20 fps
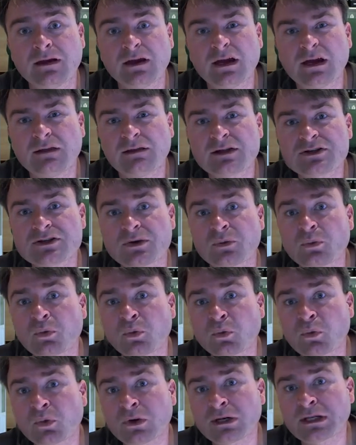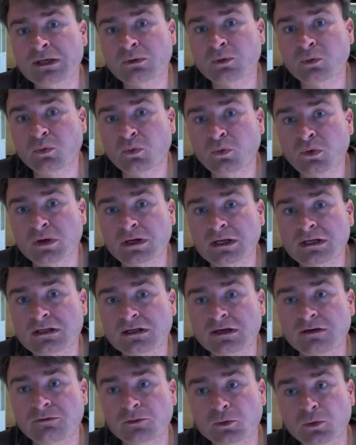And that's a really, really
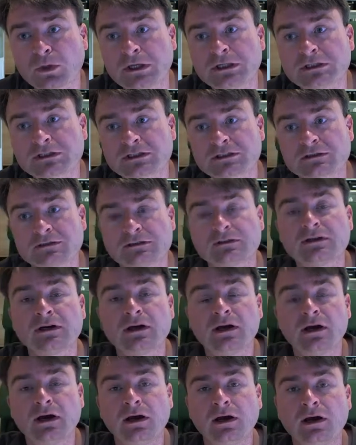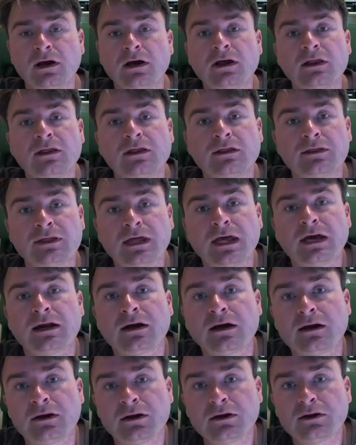tough question that
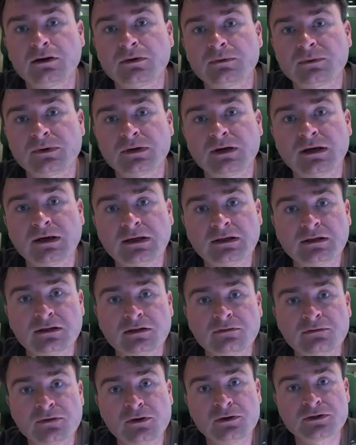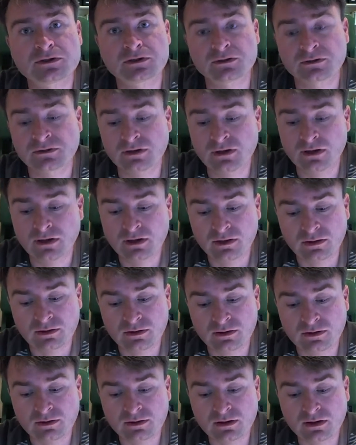I hope in the future
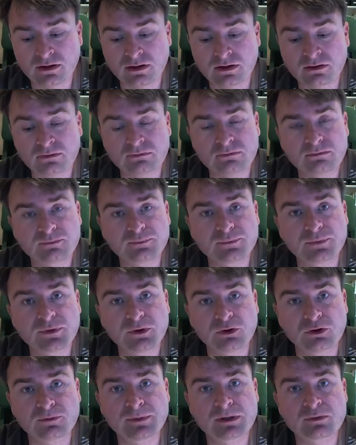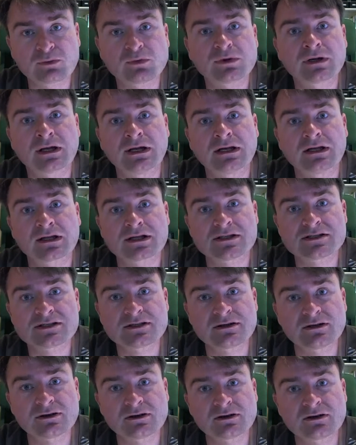you will be willing to
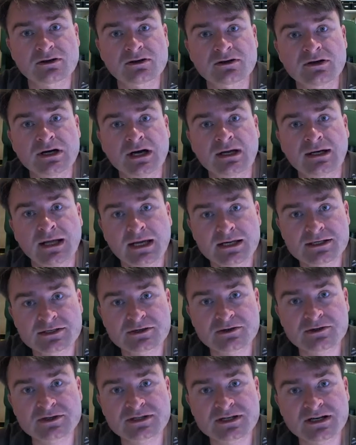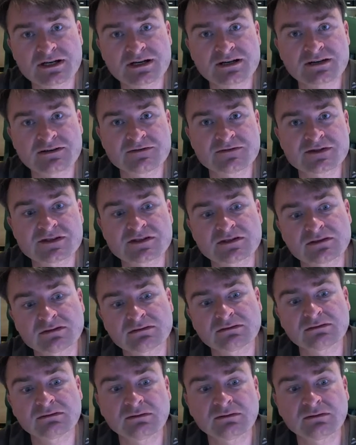consider and ask yourselves, and